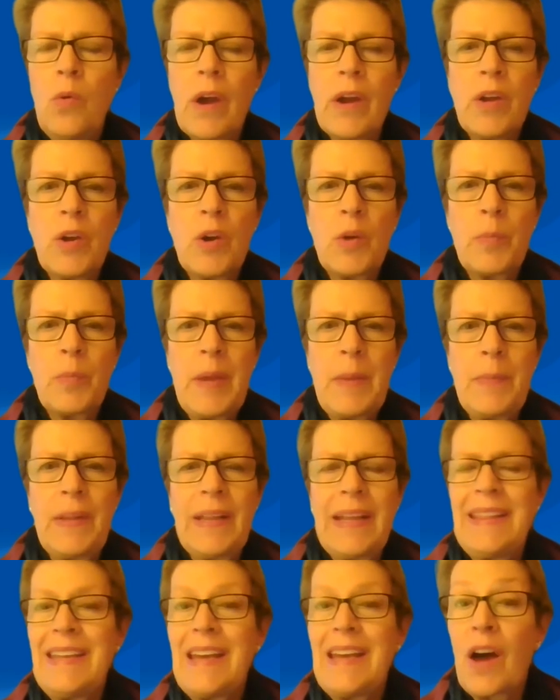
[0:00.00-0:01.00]
your people
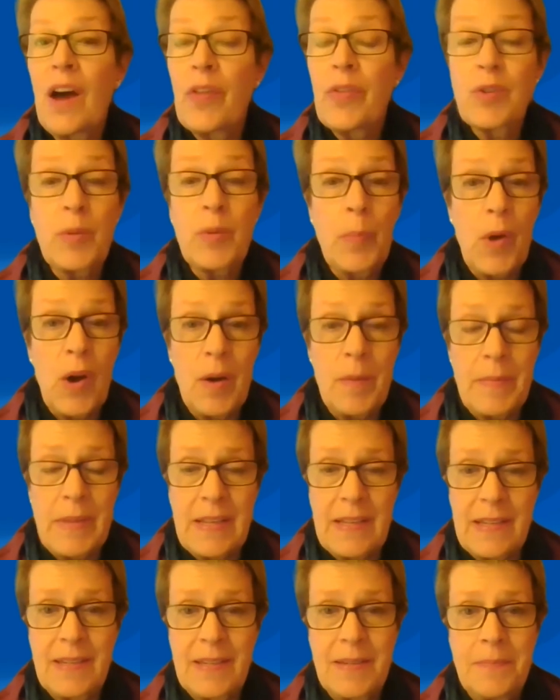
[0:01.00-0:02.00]
in the other
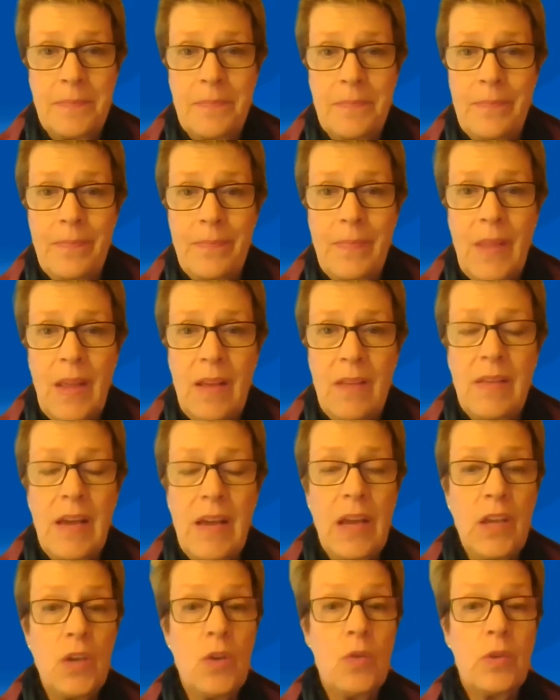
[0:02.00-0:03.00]
departments
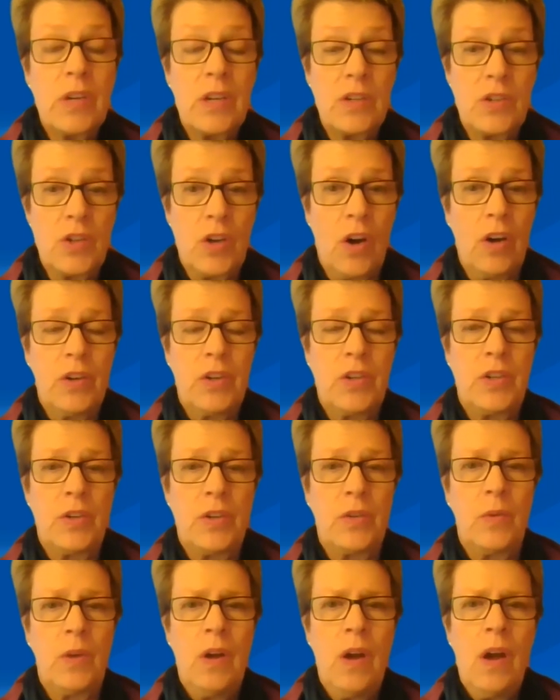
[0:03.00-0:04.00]
that you can talk to?
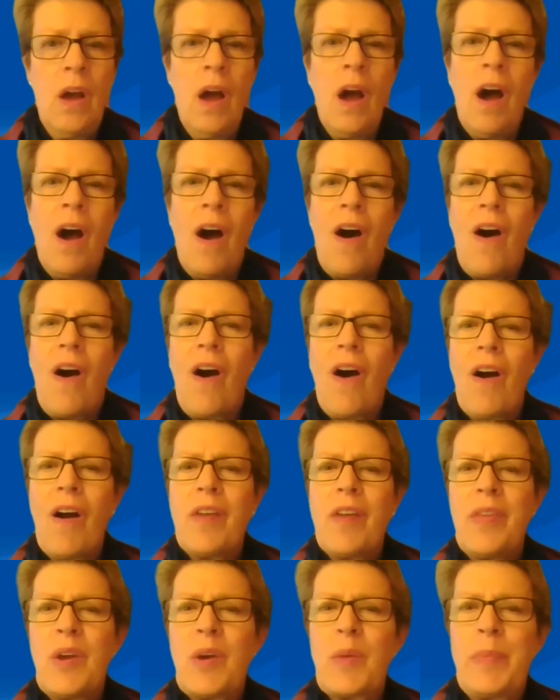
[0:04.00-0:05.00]

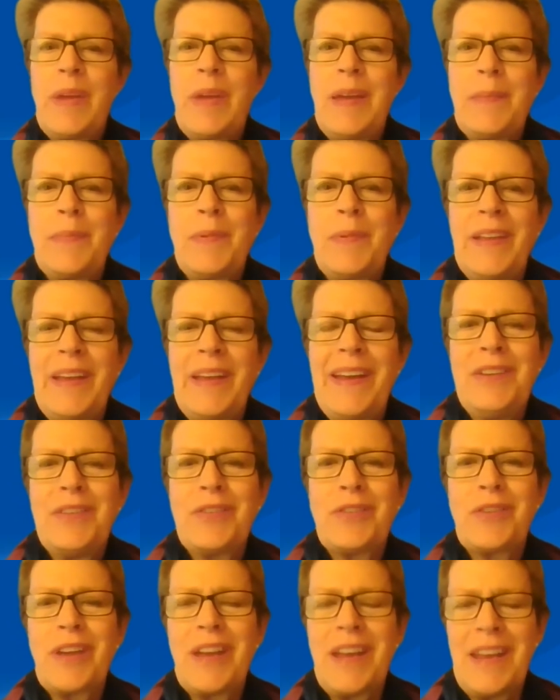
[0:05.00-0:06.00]
Are there people in
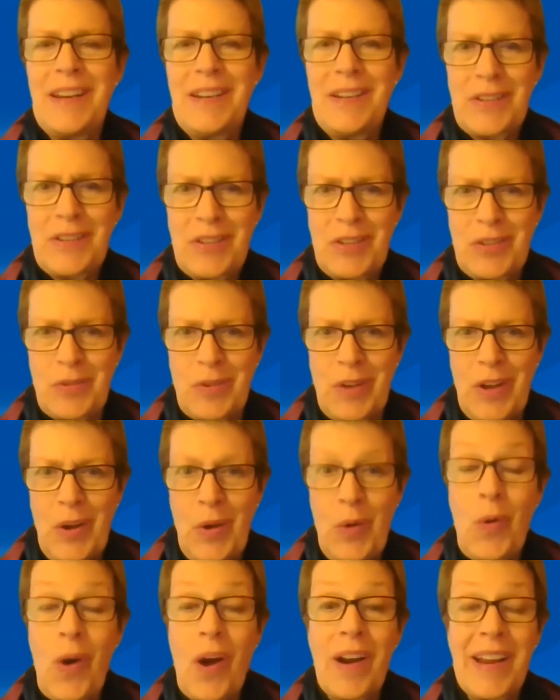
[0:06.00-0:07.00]
your industry
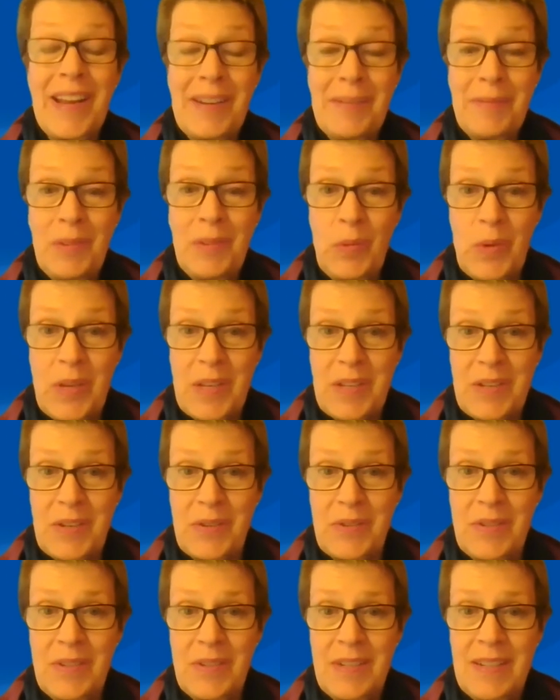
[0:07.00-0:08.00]
who are
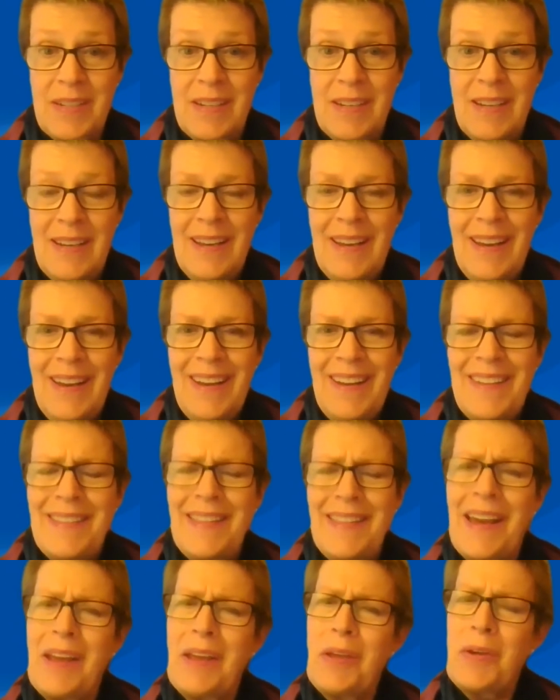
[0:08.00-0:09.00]
influencers
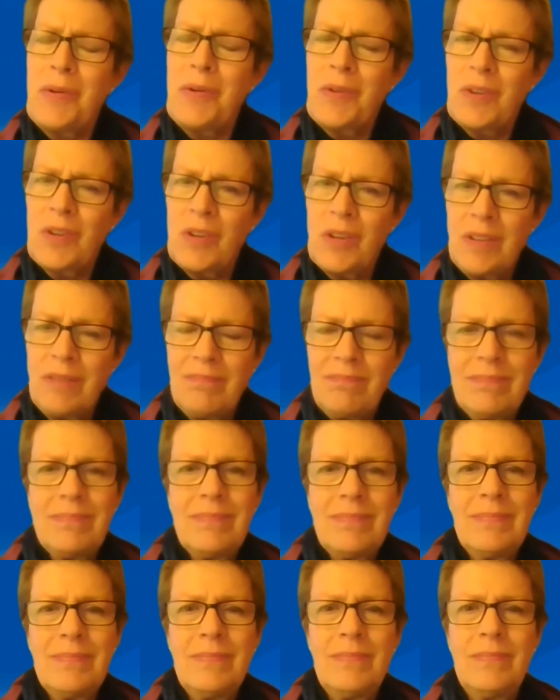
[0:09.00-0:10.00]
that you could
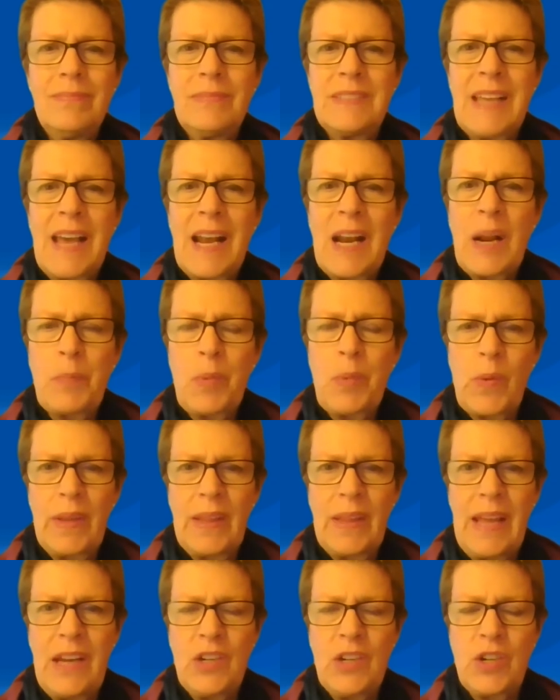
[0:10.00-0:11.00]
set up a
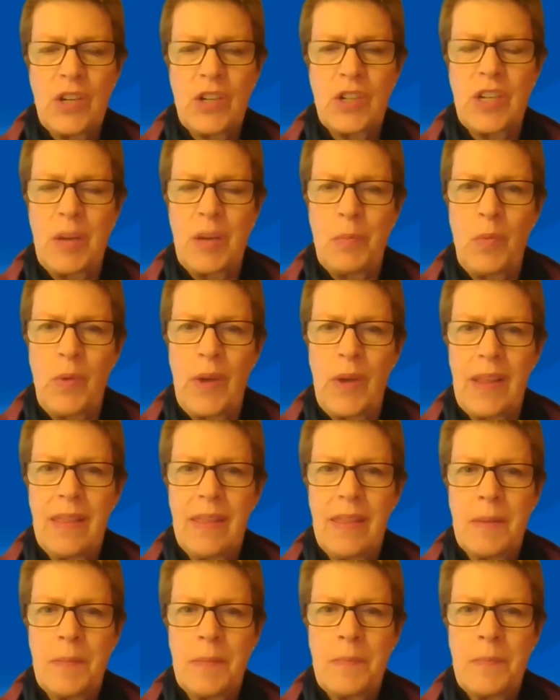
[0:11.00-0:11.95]
relationship with?